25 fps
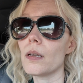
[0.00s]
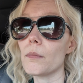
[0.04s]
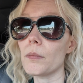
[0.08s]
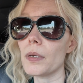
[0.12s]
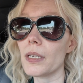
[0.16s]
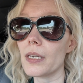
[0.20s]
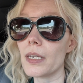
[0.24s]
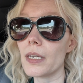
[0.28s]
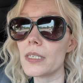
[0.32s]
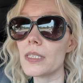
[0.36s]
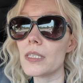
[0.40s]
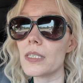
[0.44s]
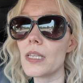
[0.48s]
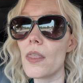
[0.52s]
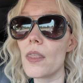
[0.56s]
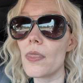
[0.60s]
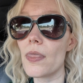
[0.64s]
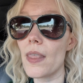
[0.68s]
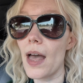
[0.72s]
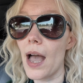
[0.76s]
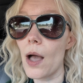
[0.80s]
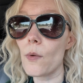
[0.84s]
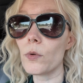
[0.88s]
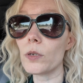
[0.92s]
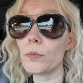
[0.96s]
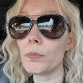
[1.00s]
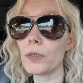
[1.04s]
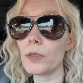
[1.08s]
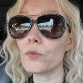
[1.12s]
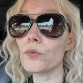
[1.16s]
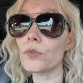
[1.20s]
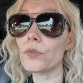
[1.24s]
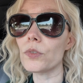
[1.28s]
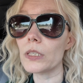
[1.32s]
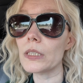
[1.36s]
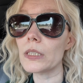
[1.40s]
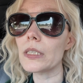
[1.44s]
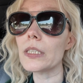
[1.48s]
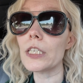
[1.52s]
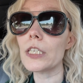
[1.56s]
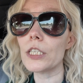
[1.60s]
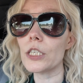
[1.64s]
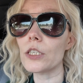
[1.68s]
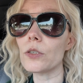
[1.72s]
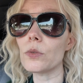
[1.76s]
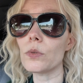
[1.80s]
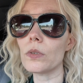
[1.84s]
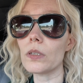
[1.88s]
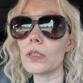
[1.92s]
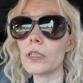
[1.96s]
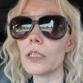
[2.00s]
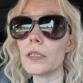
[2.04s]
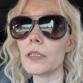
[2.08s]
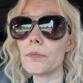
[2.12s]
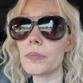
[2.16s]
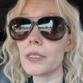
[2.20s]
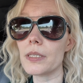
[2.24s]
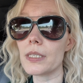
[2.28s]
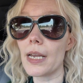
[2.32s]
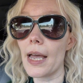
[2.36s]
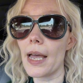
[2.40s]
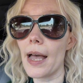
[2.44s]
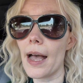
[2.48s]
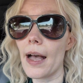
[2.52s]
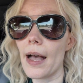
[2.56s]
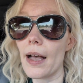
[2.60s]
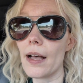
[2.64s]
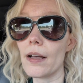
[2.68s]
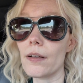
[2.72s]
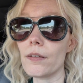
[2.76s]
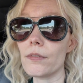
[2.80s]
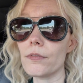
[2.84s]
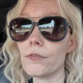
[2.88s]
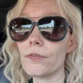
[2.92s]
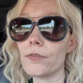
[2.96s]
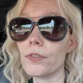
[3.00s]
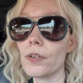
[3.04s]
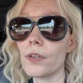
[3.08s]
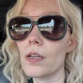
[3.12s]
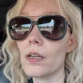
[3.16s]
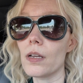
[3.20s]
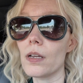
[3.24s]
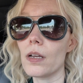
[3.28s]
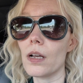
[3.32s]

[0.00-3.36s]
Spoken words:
because then that would be really cute clips to have.